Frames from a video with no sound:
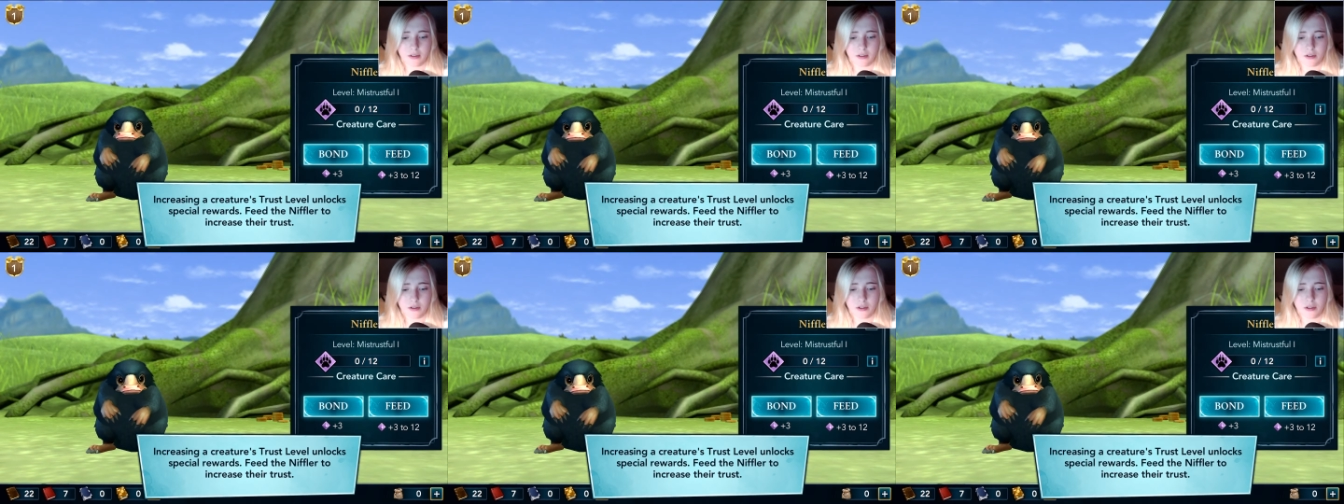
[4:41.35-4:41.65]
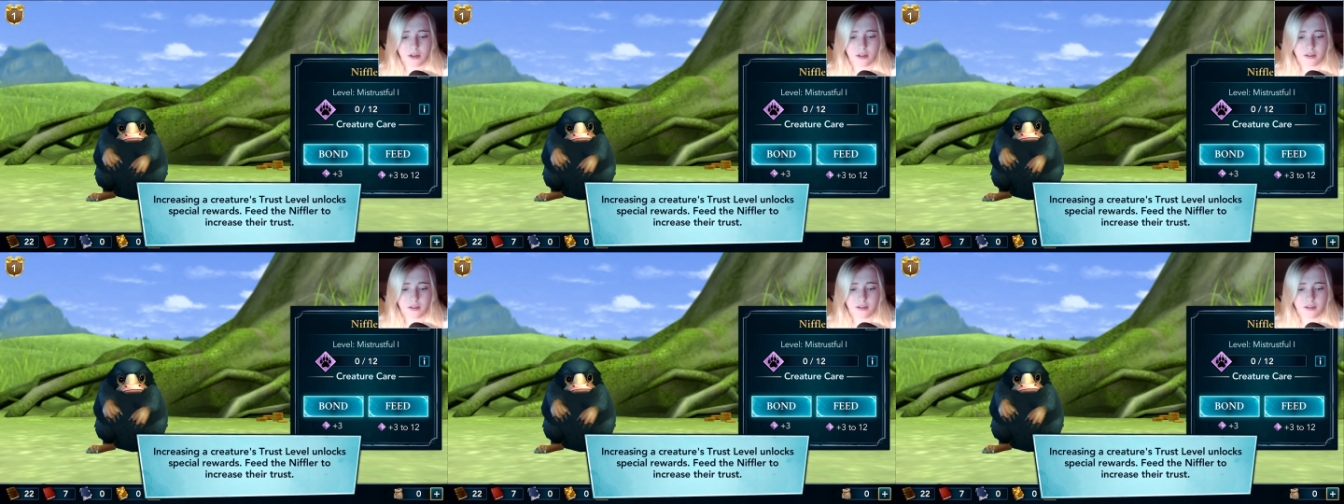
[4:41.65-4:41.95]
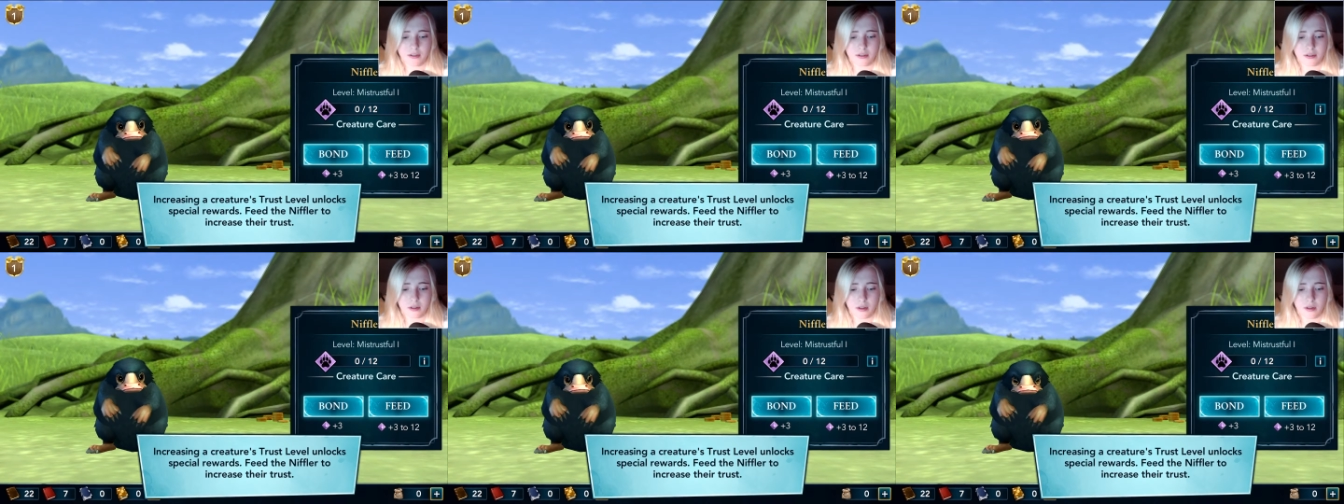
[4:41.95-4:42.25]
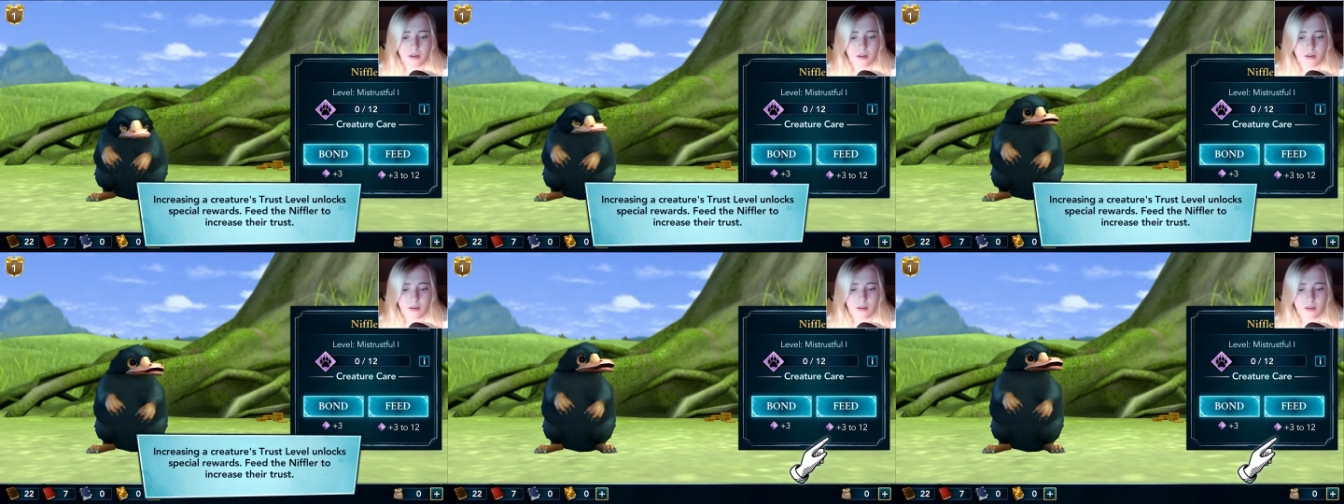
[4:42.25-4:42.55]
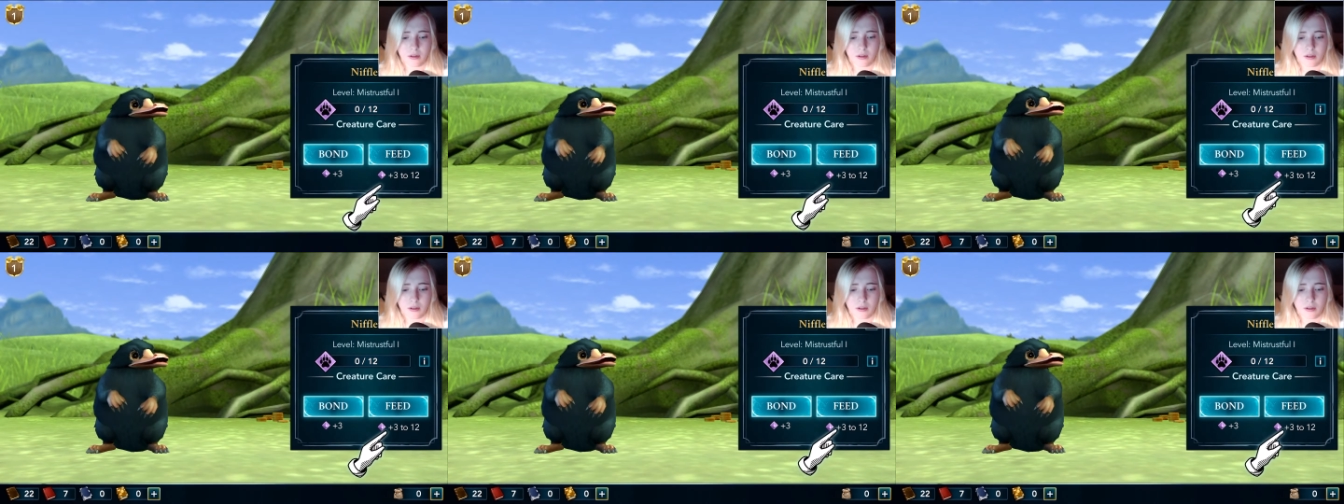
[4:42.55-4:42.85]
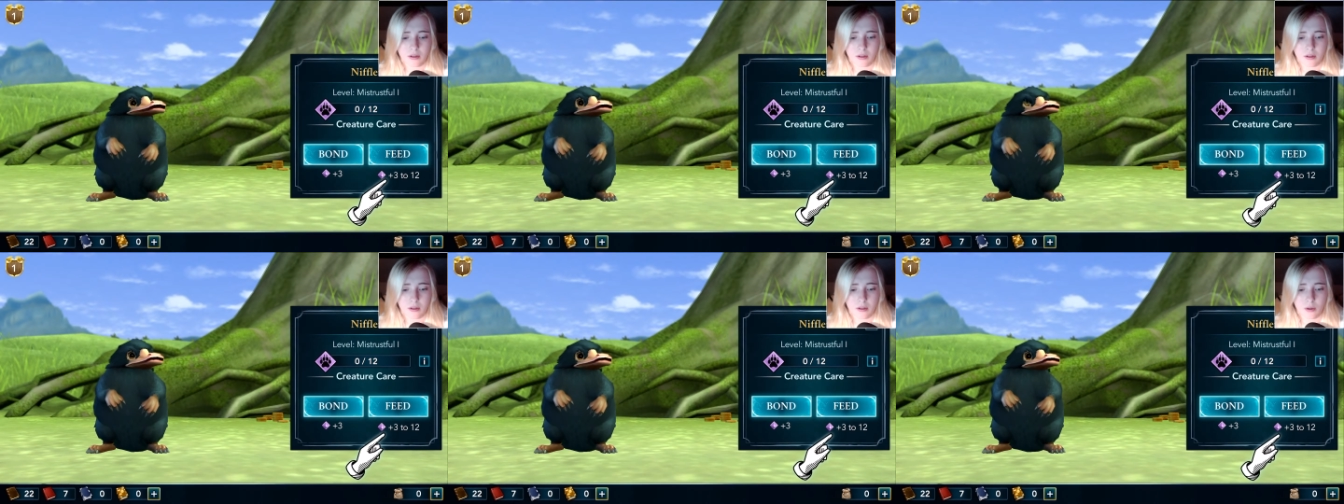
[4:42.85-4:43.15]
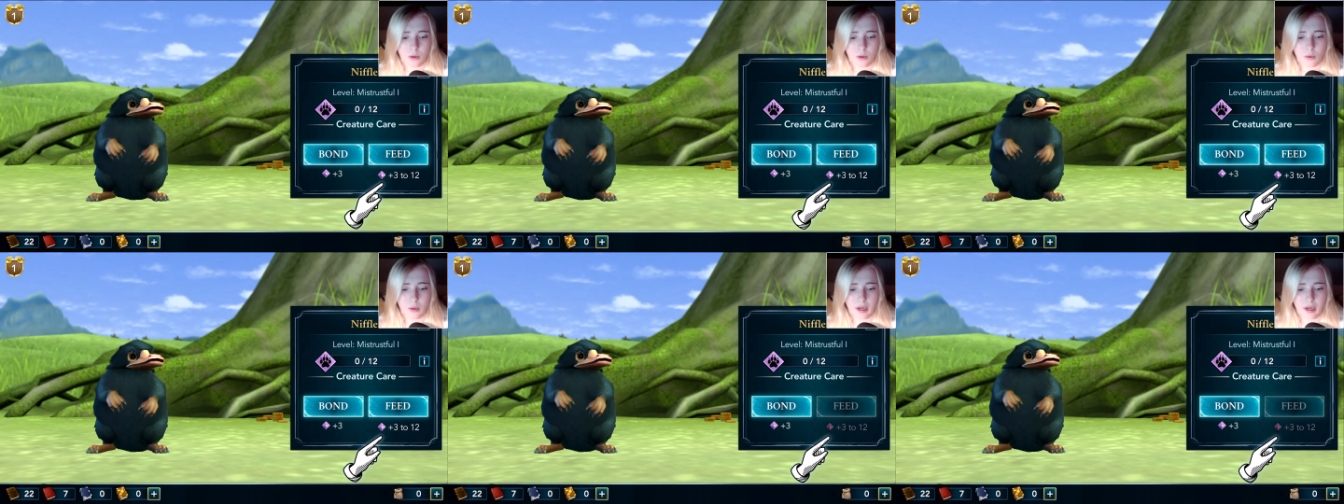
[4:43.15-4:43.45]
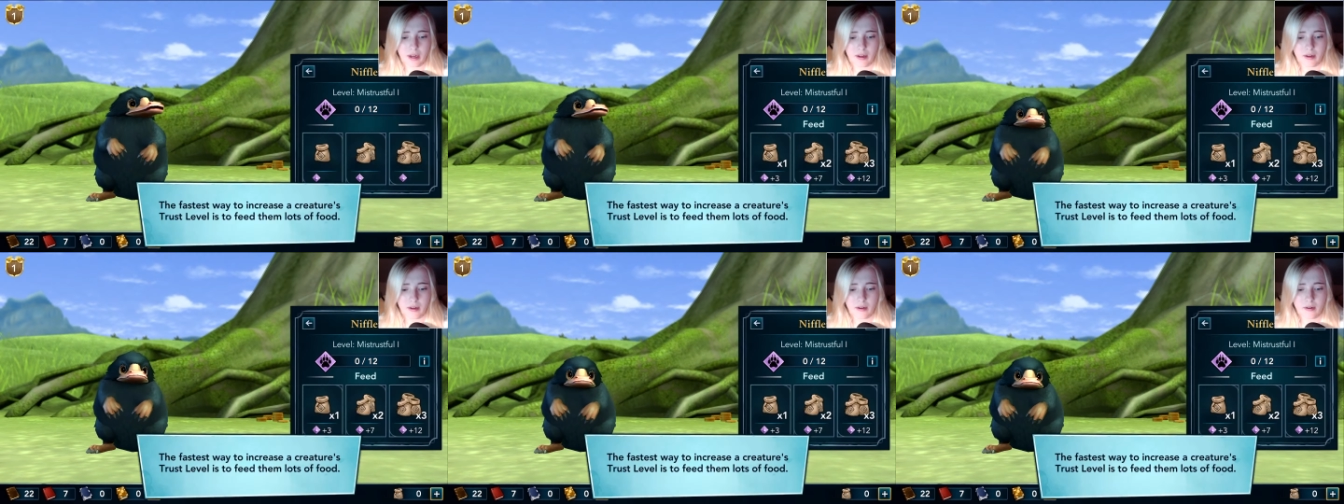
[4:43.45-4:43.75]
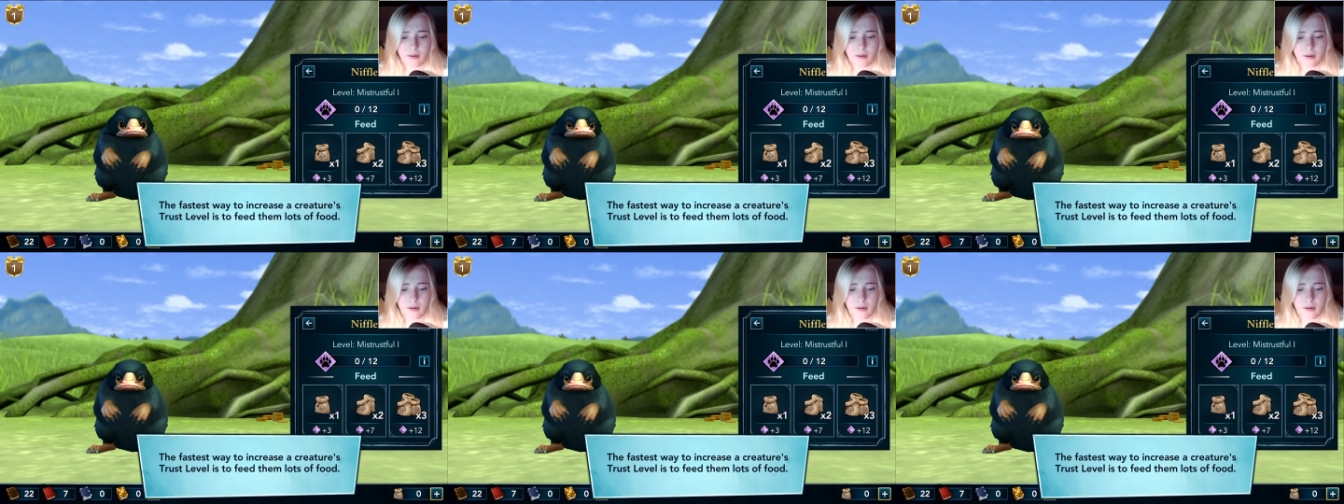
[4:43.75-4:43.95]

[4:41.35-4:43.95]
trust. Okay.